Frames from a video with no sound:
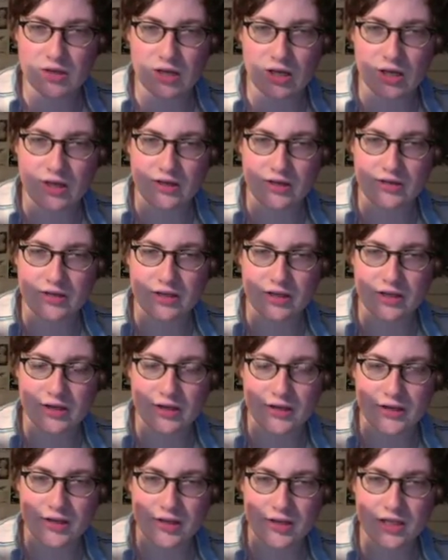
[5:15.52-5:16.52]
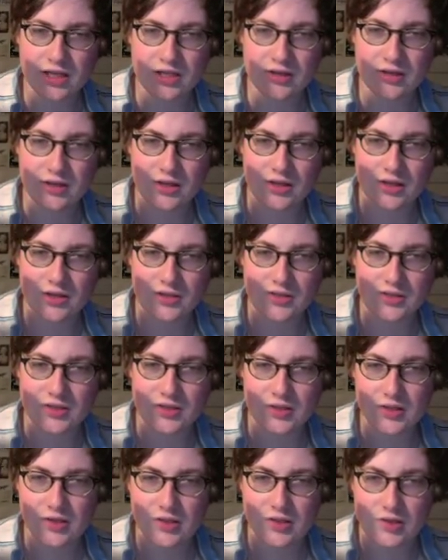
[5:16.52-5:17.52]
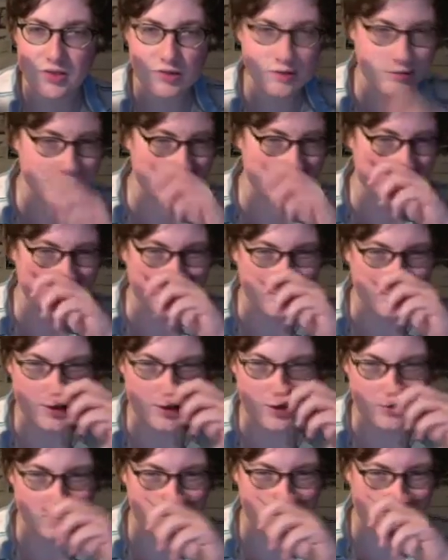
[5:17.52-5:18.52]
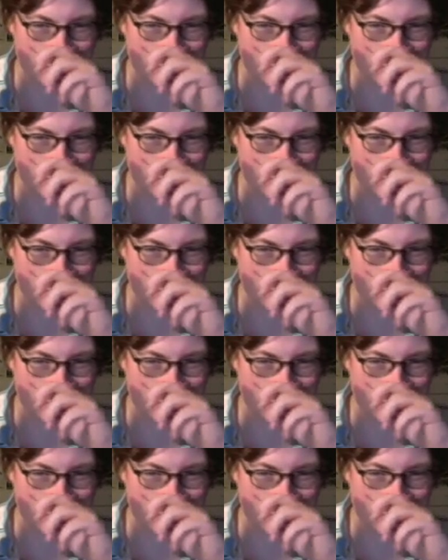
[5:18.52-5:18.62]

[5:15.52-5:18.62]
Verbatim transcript: I I think that both Ian